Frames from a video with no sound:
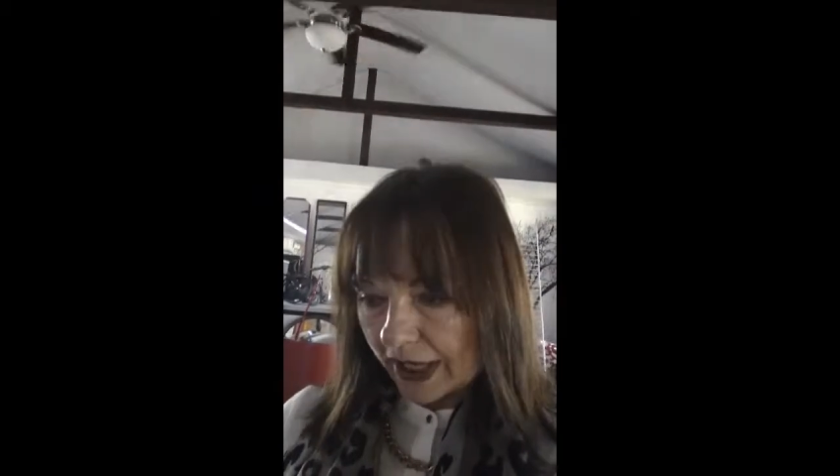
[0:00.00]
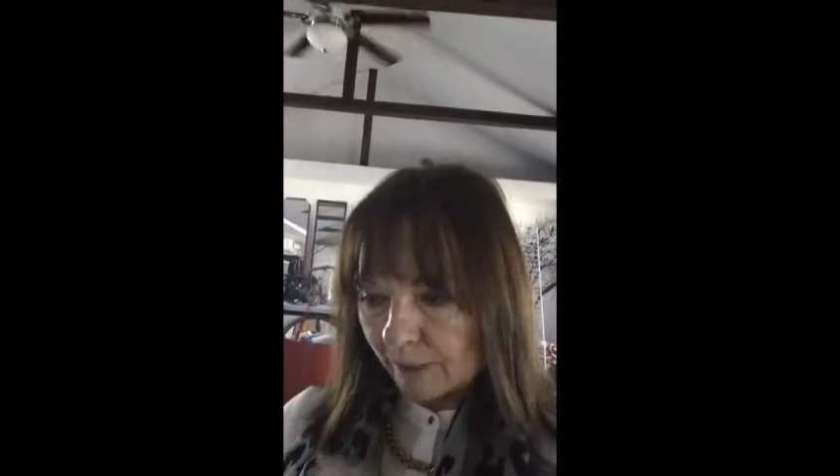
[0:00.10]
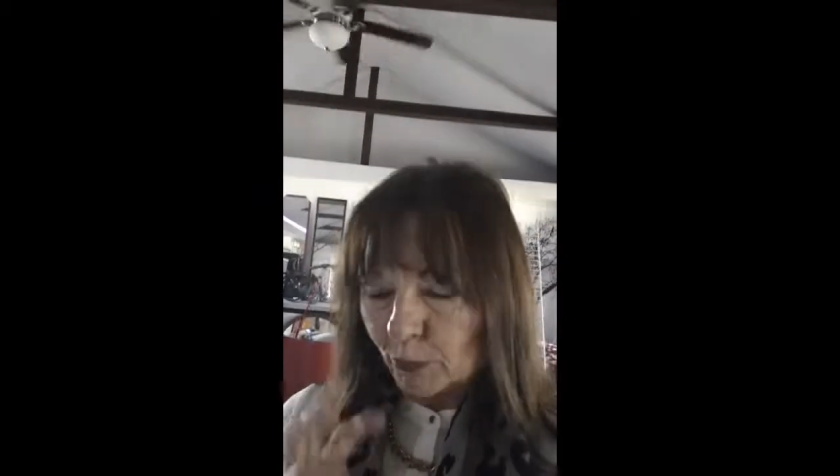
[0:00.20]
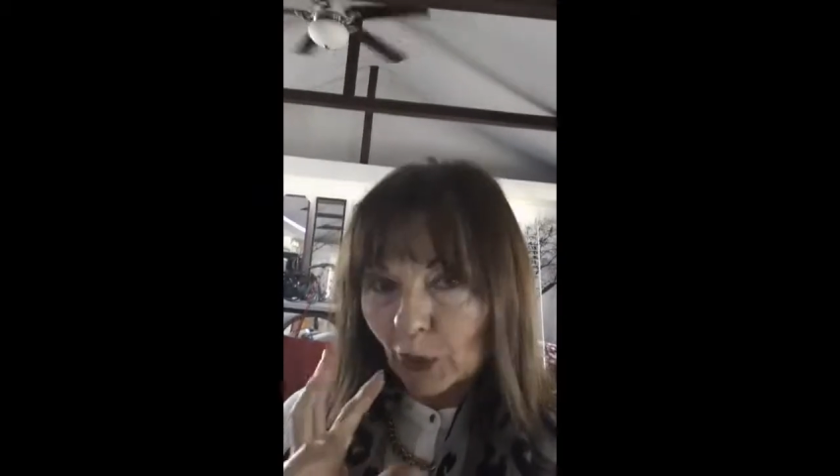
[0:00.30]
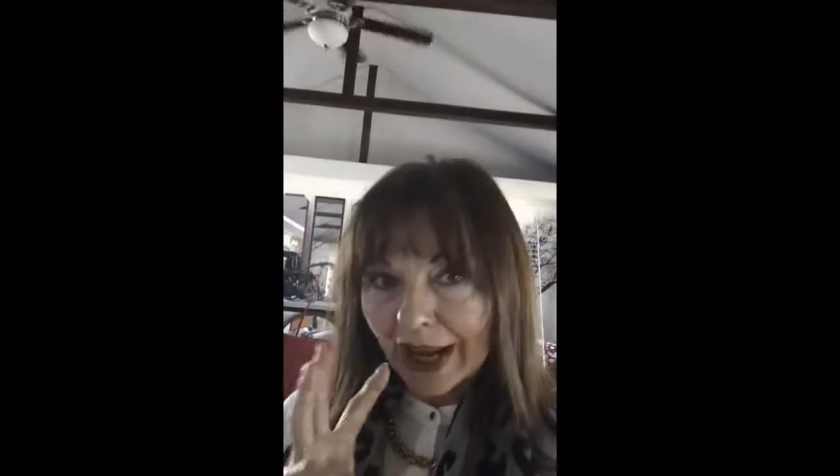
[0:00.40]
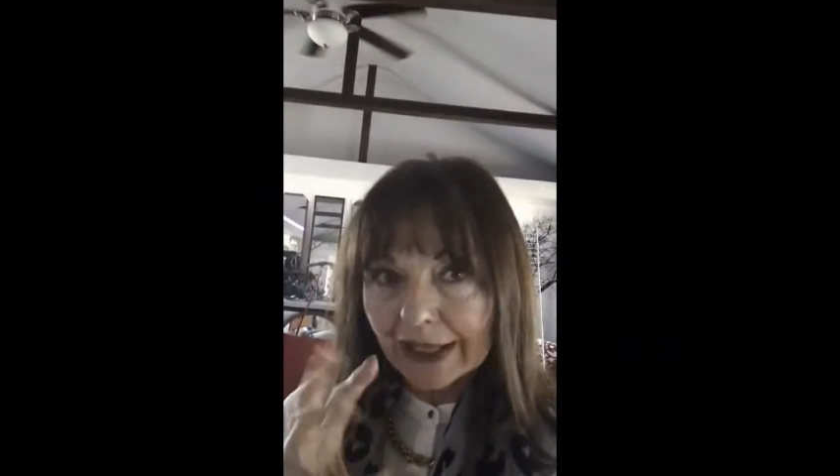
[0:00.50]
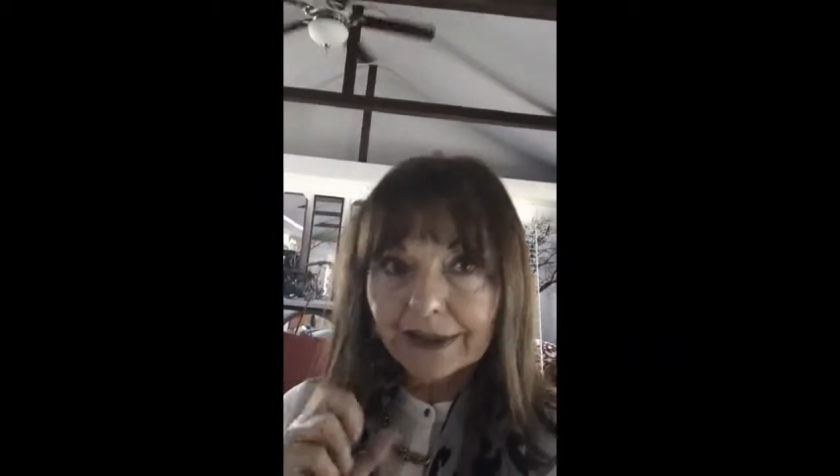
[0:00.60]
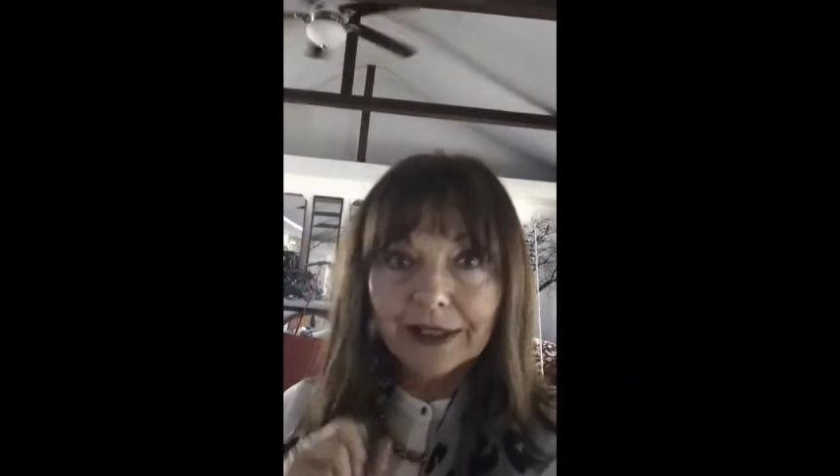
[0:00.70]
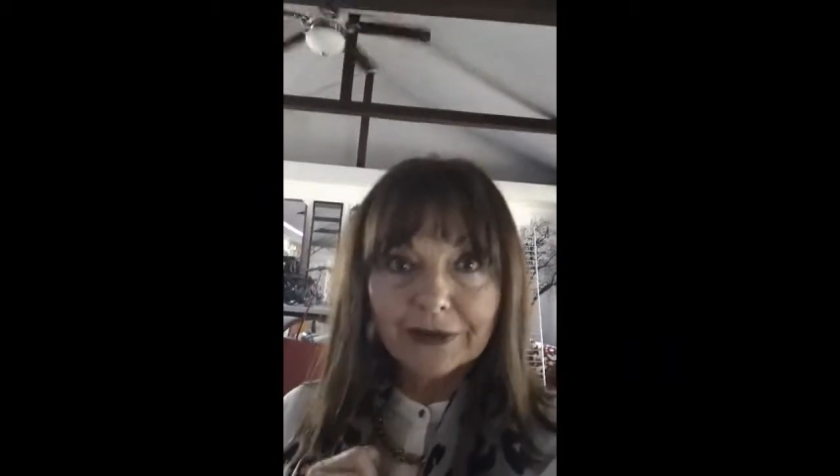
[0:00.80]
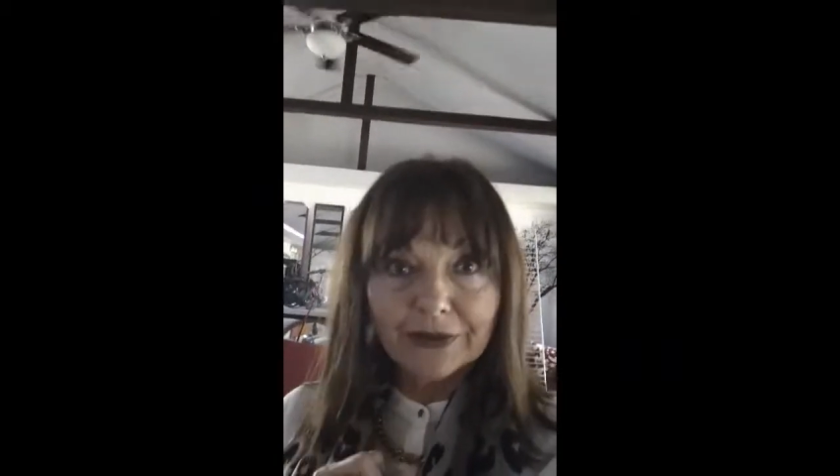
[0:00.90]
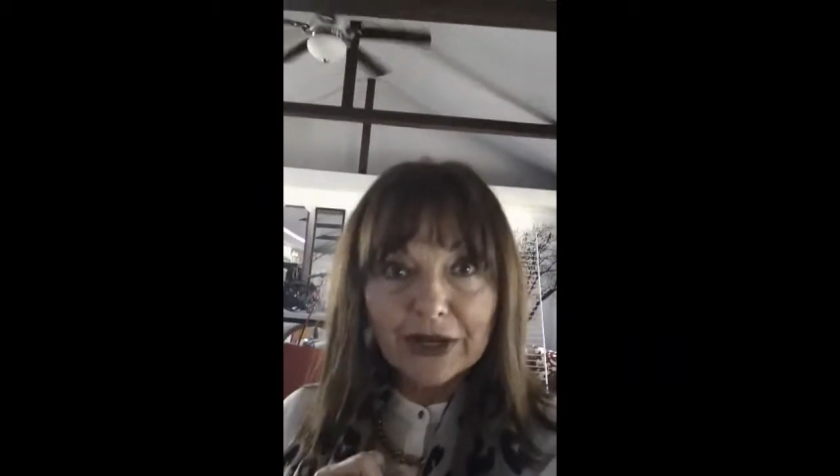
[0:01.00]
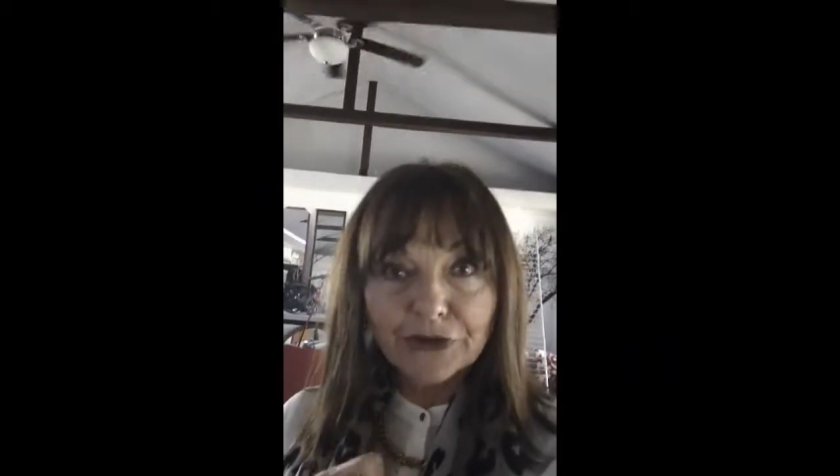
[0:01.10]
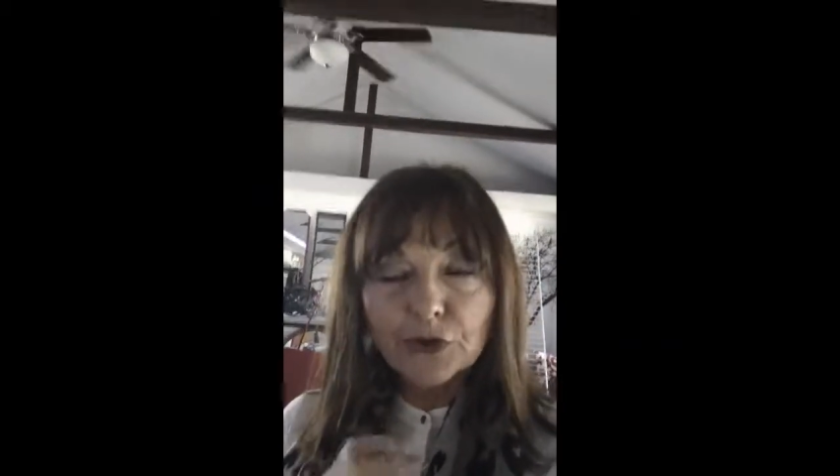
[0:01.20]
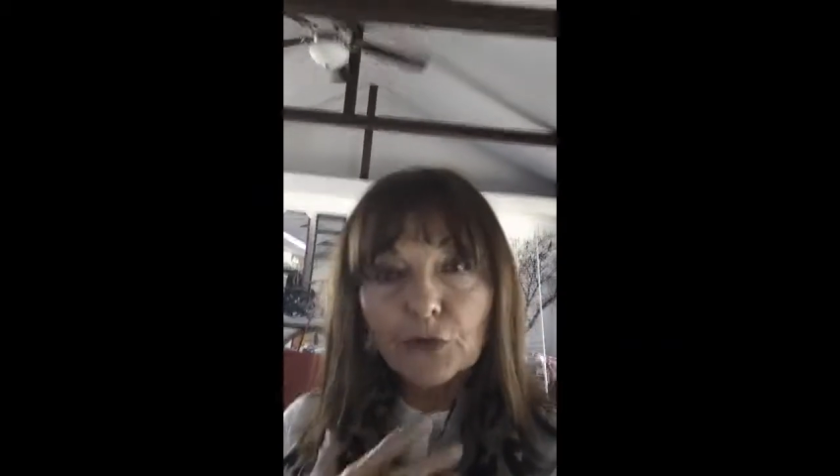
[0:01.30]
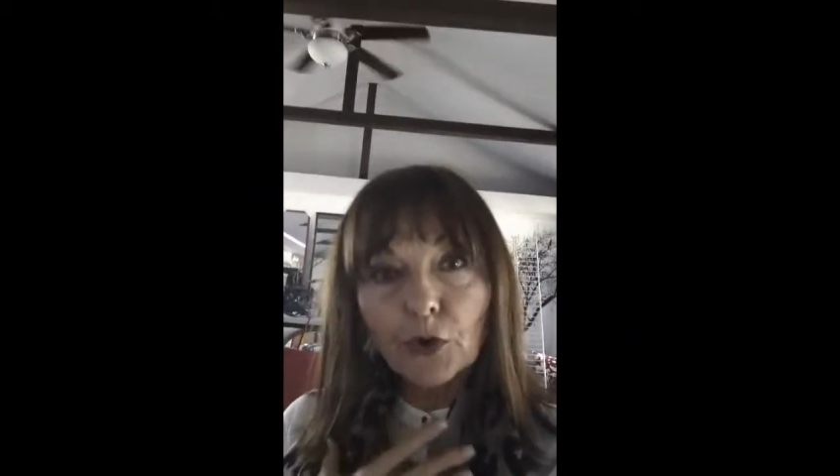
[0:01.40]
a branding
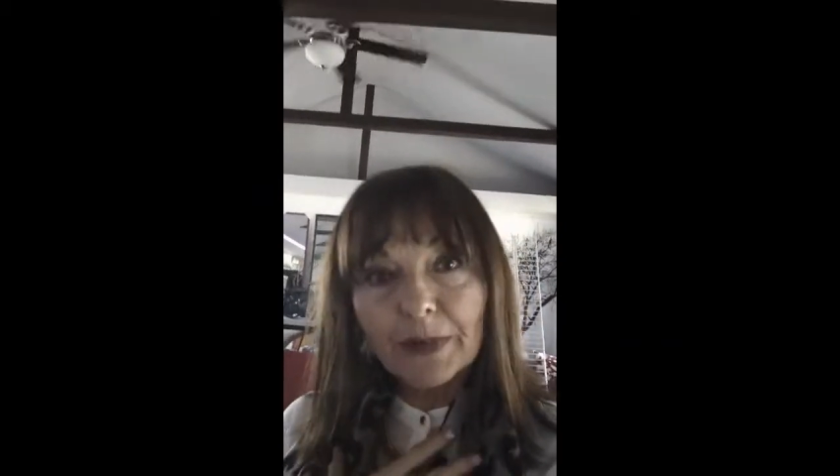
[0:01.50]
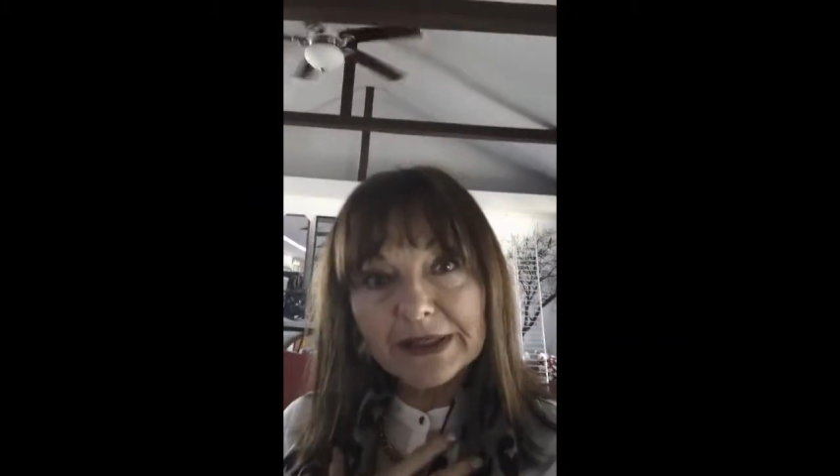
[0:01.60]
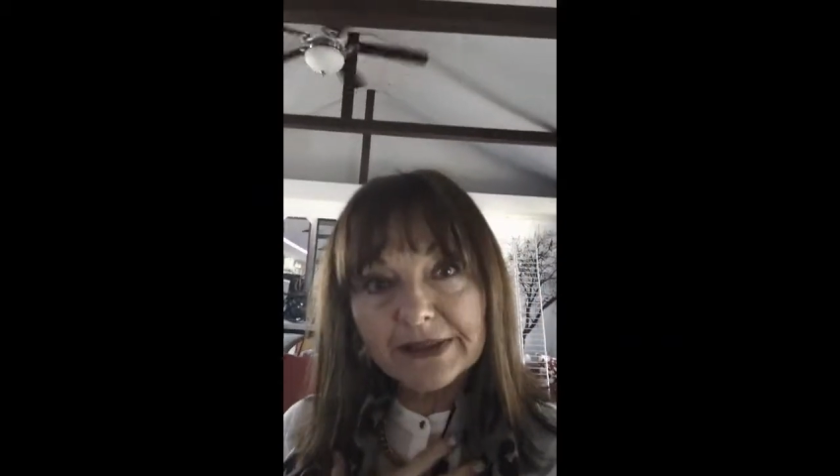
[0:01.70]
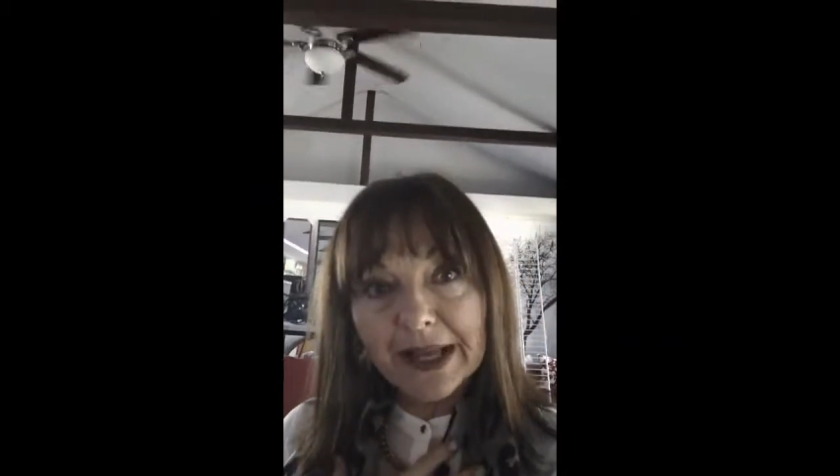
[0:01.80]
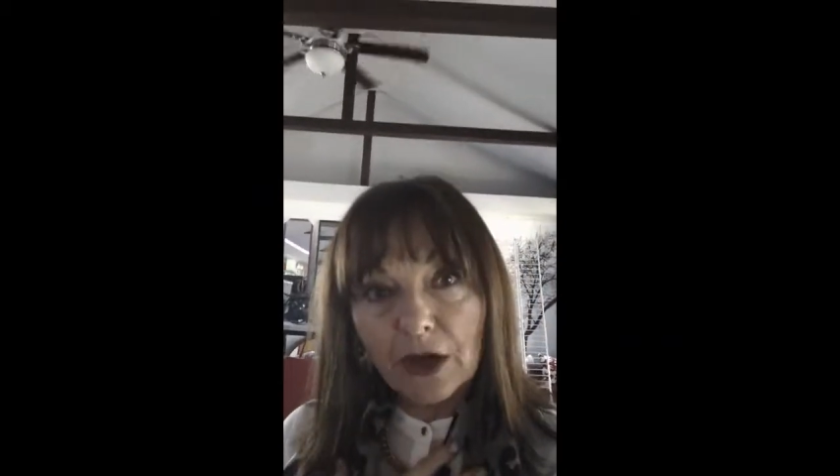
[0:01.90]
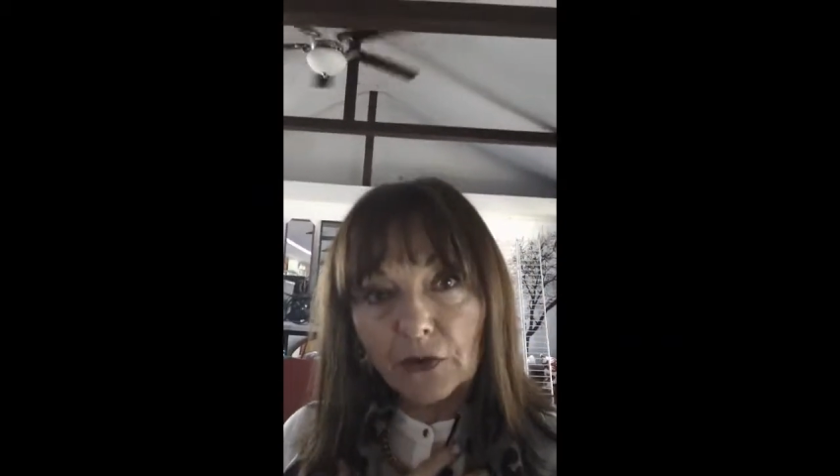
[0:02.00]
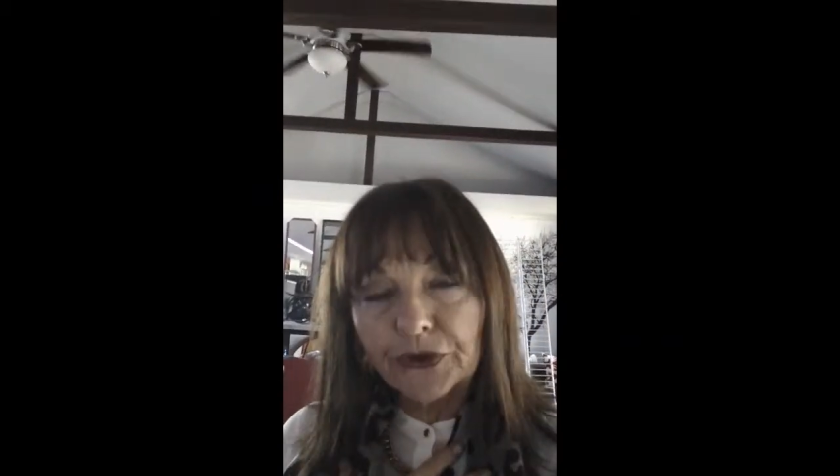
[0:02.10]
session for myself.